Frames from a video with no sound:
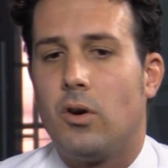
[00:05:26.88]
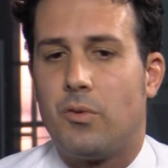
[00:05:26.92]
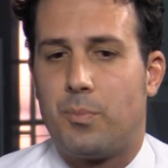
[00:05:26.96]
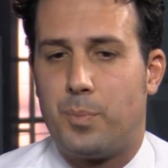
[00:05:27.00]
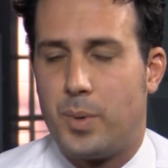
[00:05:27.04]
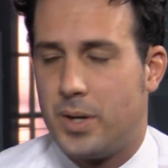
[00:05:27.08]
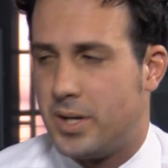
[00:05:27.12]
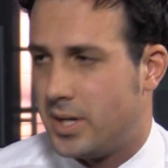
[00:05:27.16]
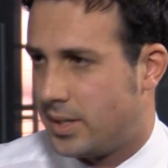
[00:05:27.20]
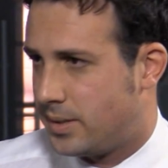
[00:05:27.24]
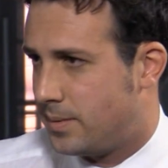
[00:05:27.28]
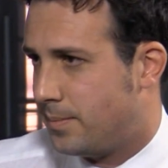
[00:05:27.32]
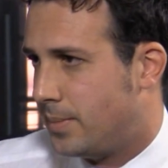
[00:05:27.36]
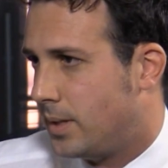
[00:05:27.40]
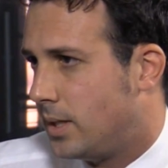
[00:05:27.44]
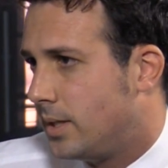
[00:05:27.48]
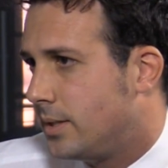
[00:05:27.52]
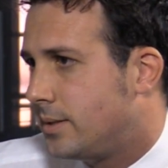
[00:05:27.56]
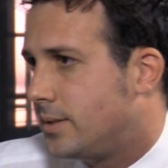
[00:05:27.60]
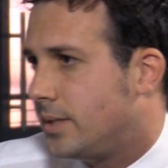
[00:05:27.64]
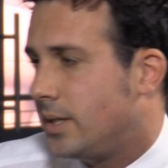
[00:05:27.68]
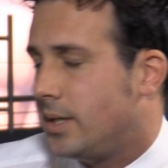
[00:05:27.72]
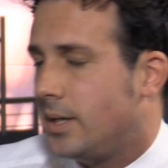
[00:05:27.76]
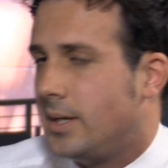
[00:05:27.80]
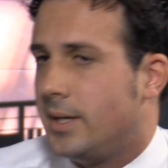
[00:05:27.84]
of
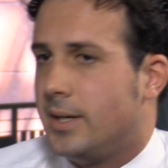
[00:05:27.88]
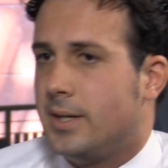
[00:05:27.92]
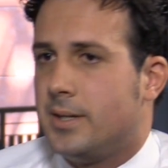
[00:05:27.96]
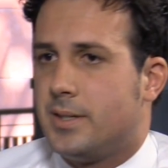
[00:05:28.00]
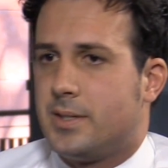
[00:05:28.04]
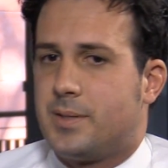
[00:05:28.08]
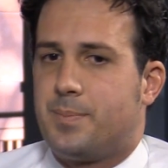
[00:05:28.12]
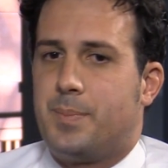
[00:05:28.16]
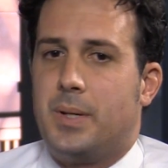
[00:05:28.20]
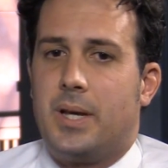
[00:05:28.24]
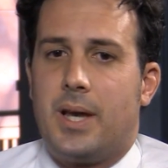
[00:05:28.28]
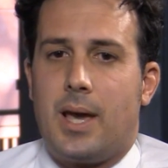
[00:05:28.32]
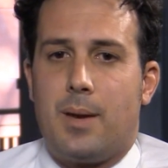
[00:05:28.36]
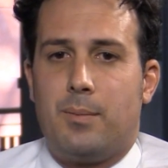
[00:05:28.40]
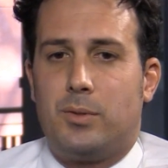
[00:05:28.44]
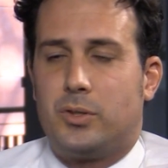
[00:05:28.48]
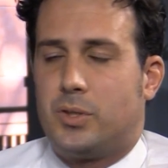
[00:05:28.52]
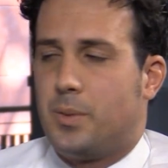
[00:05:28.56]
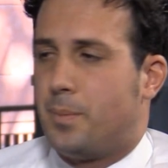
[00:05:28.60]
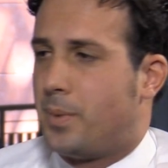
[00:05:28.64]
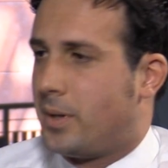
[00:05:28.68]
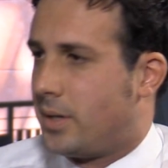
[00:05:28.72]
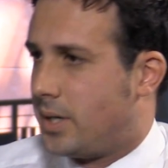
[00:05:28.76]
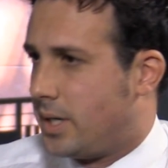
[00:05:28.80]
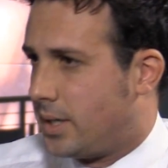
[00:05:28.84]
predictability, is being able
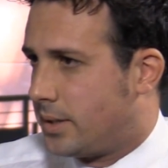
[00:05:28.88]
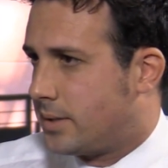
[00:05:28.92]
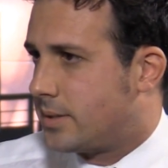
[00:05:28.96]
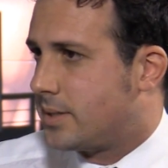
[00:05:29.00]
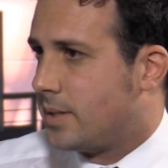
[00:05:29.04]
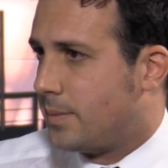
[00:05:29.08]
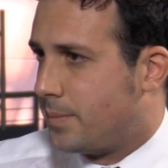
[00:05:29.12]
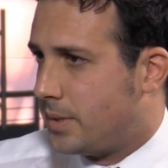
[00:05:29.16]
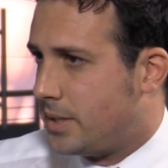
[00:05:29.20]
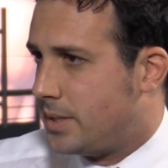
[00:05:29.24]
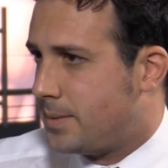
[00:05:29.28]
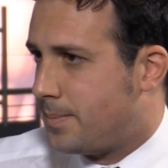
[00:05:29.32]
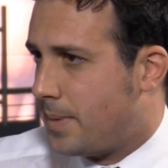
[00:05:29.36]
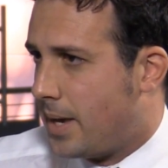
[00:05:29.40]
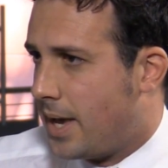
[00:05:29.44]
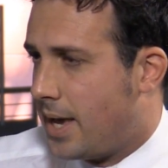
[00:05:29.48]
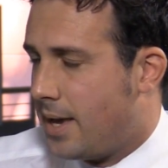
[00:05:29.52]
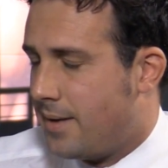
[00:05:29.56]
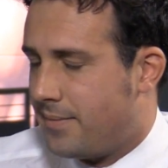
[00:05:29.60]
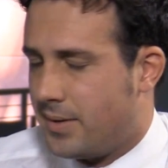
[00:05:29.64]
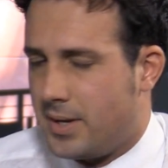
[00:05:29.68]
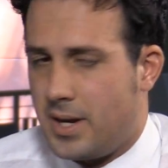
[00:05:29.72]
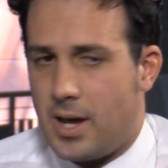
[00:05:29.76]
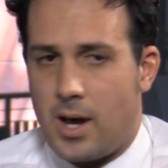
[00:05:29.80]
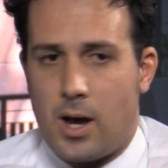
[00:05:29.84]
to predict somebody's
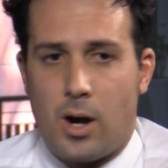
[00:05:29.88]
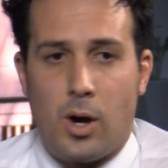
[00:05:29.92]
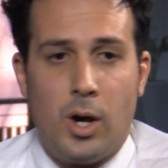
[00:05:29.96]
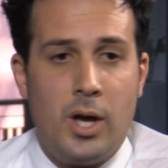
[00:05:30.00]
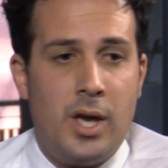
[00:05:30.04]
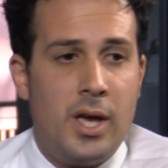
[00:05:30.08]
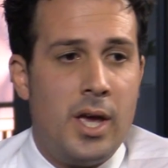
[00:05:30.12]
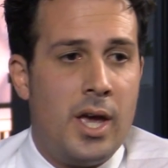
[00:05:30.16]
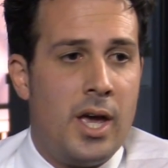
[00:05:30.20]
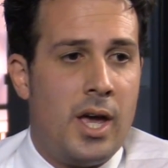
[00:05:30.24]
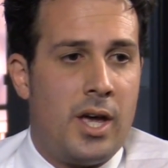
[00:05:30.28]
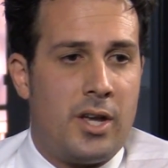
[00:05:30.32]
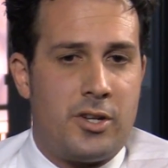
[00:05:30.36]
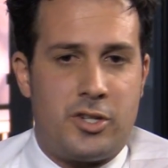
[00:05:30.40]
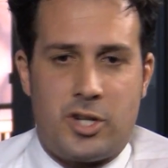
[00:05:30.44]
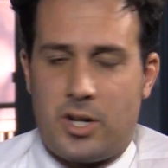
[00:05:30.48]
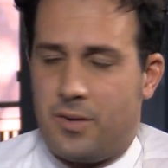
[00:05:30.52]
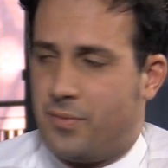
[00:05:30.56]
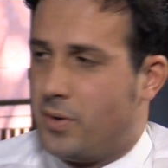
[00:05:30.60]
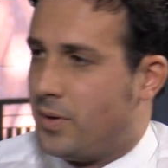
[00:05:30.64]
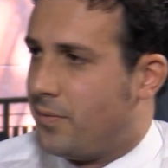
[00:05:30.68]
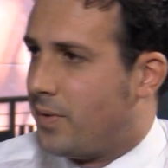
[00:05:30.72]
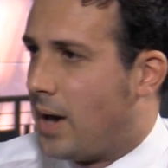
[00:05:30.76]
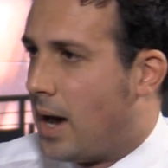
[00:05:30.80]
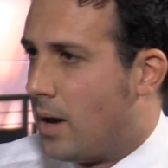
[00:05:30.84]
behavior. Now,
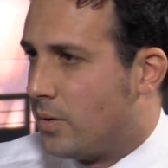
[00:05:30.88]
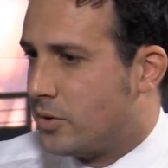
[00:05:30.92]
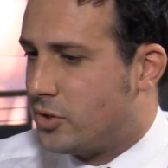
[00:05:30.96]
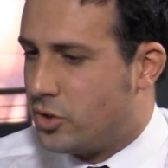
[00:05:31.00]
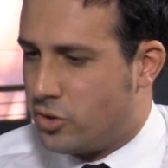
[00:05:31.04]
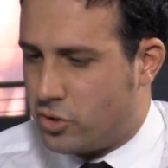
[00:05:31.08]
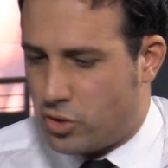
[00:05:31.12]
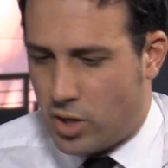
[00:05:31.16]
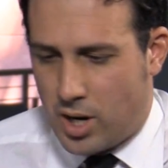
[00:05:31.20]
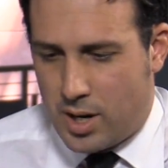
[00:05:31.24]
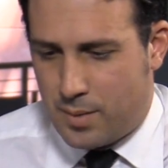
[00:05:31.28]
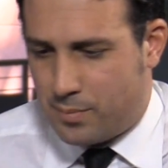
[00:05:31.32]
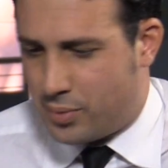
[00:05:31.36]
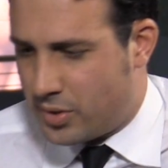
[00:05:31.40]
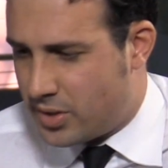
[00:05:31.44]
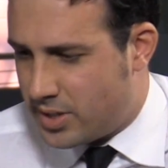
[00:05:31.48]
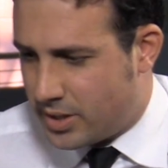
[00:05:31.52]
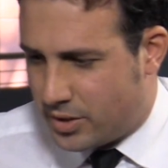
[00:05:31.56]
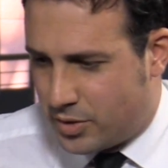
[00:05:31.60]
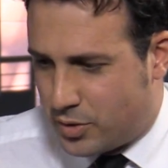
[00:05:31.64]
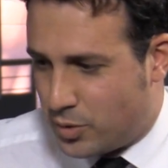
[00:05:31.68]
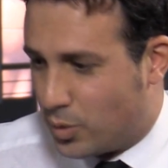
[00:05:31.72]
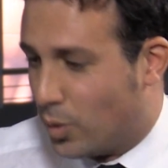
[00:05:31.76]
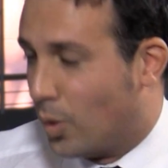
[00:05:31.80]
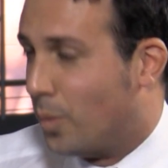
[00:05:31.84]
Jennifer, if I was to try and
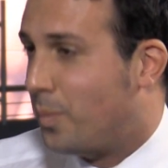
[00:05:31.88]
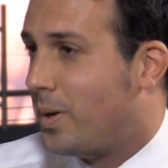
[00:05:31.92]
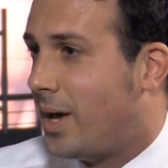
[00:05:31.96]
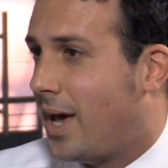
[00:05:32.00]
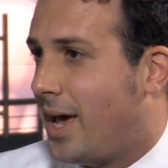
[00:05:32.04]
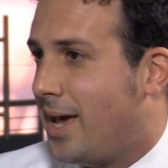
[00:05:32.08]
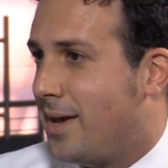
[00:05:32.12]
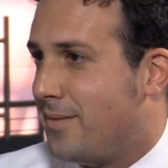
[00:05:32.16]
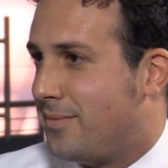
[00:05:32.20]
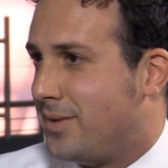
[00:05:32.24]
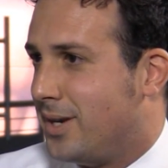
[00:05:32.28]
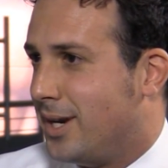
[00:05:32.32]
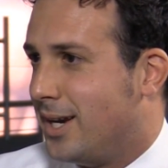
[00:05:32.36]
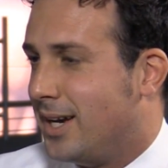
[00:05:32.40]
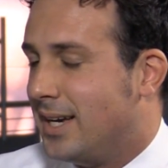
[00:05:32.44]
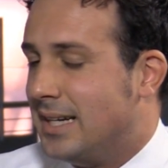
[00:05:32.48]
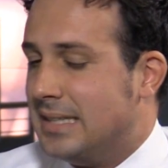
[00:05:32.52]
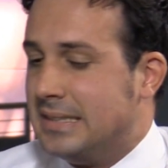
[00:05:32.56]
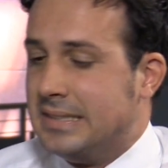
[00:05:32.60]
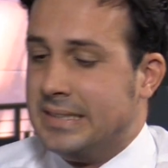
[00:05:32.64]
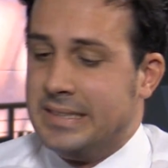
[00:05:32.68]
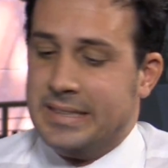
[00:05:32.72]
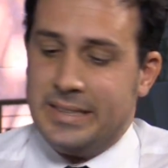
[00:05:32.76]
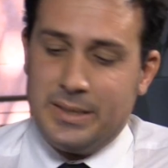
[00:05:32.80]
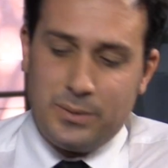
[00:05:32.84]
predict your behavior,
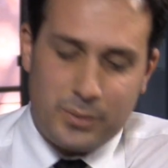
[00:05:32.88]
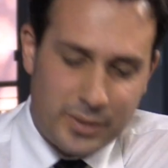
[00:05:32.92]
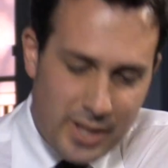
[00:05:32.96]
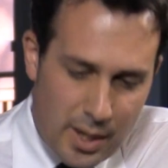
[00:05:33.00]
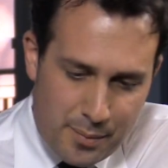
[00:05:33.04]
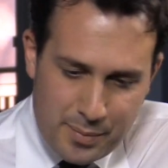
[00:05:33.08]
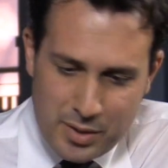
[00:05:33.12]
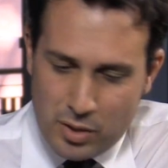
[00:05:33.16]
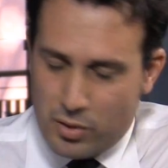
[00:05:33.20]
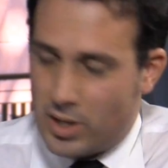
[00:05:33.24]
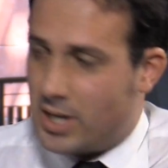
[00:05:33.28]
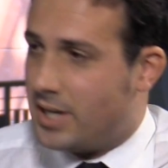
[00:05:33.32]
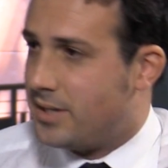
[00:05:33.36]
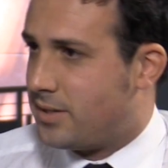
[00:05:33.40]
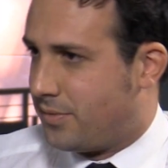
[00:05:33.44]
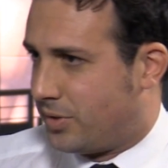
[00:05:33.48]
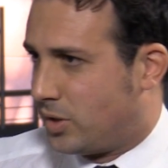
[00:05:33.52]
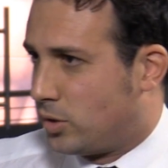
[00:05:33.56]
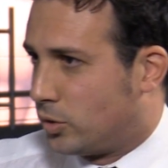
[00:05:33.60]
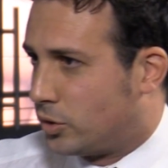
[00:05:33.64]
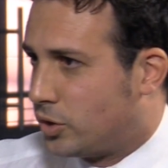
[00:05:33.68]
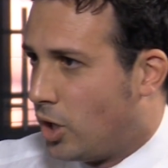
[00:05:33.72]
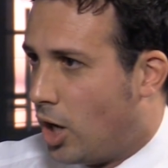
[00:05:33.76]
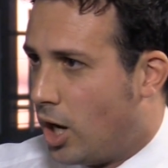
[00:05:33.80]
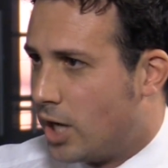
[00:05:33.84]
well, that'd be a really
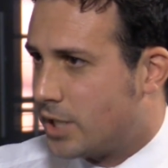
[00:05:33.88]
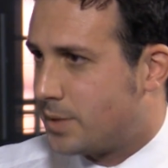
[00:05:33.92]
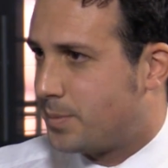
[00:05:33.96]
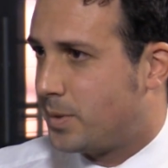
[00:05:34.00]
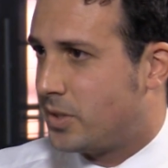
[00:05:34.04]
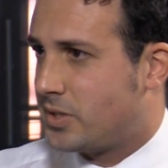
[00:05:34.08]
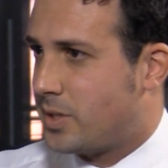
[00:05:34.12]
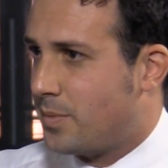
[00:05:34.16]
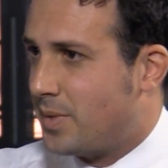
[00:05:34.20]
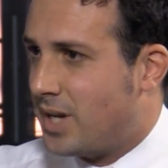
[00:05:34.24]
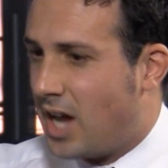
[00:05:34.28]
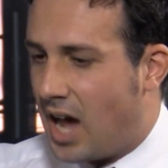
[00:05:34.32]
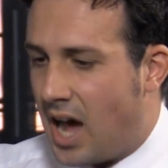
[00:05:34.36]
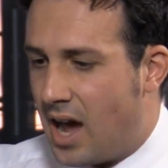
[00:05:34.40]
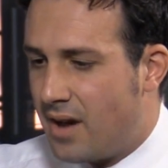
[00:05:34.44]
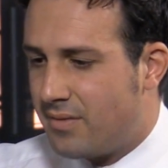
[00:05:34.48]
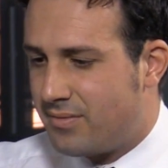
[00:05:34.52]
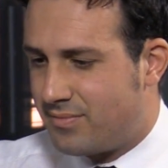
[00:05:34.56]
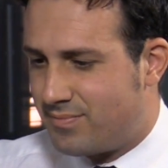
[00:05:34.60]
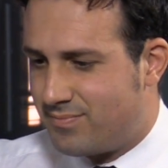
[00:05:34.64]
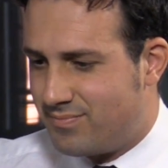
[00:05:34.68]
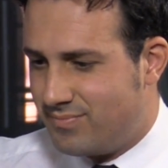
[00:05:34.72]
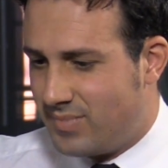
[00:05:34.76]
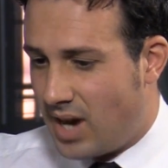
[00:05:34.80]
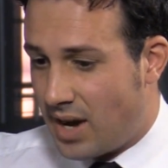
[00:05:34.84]
difficult task because, I mean,
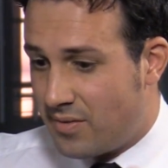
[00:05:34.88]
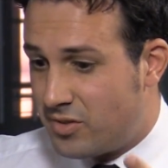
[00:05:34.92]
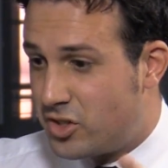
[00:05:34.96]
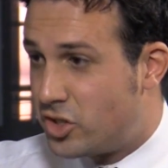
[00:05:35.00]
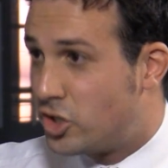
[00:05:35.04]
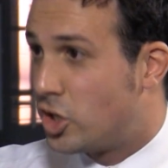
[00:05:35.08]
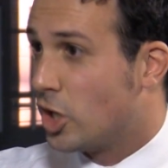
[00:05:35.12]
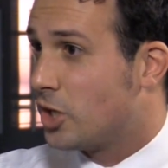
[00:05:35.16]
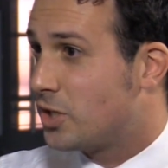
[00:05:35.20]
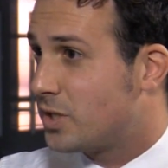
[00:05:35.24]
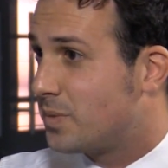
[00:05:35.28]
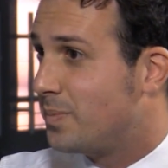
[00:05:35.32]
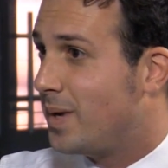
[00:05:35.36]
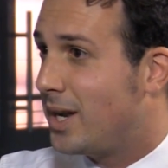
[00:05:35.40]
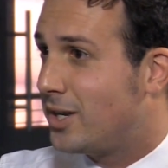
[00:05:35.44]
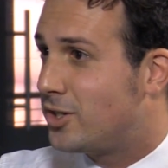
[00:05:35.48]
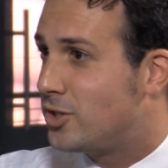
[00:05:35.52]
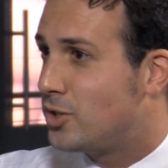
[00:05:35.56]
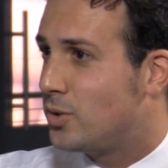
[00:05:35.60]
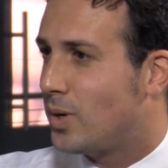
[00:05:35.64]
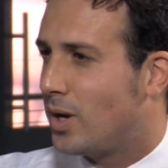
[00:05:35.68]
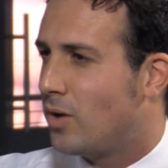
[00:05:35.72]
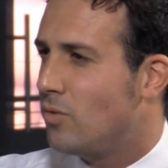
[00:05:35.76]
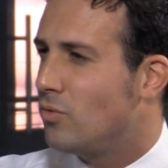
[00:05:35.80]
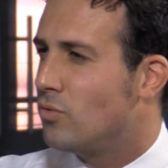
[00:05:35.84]
I've just met
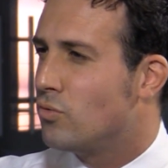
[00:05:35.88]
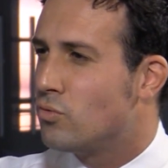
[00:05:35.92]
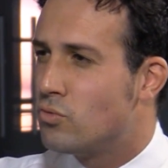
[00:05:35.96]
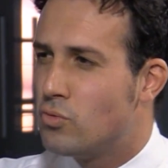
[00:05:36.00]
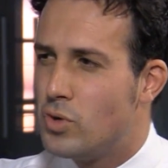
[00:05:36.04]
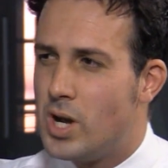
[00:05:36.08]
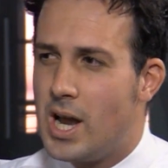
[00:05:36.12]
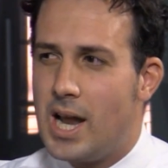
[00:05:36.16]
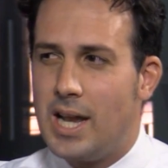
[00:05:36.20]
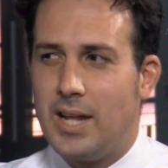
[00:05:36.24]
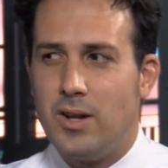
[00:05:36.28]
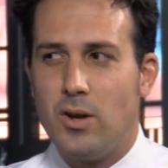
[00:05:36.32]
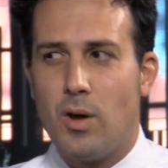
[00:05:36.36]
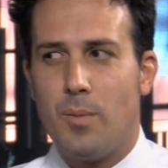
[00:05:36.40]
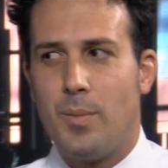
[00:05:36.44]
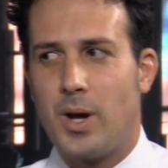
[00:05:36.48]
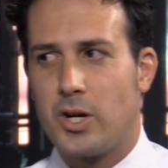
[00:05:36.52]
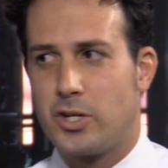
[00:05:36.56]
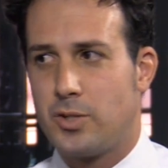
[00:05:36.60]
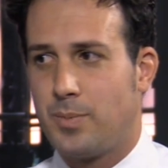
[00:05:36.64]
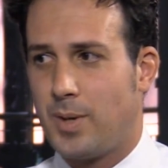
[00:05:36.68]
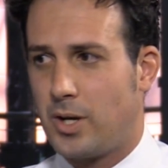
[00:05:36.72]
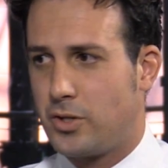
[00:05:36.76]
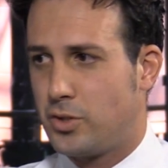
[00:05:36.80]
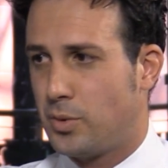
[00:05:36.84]
you. I don't really know
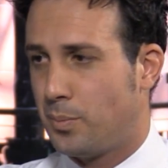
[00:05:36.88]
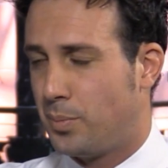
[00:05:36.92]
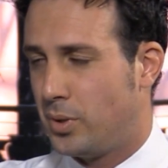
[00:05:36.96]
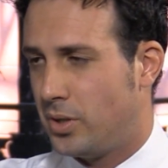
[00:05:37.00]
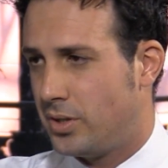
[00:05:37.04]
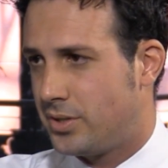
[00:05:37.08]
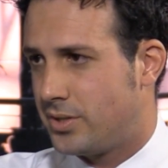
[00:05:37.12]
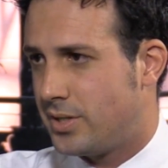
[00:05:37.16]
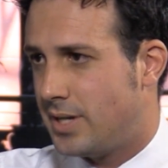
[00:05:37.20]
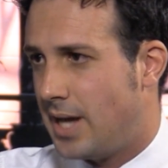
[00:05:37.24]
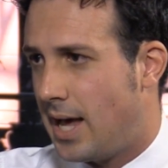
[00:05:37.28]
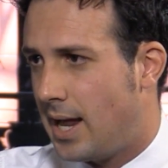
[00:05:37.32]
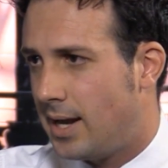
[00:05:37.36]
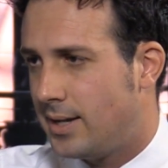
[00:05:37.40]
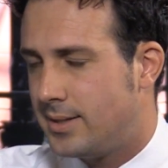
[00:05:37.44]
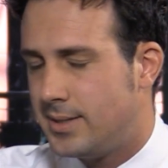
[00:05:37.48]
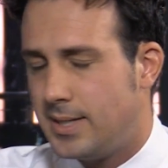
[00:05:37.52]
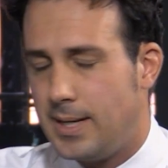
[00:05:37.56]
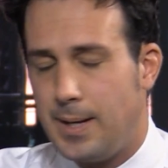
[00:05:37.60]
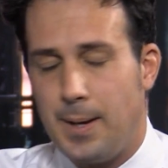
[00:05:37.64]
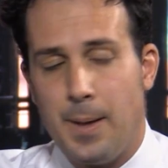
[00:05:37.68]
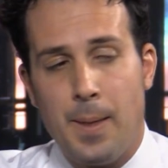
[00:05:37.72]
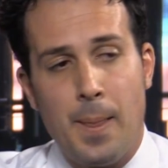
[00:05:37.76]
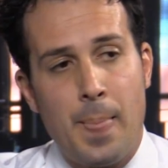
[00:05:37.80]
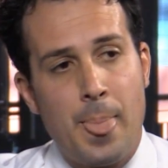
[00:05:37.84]
much about your
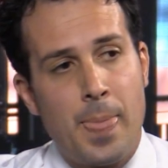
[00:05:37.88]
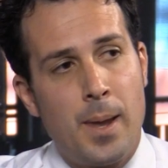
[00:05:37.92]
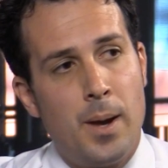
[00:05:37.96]
personality.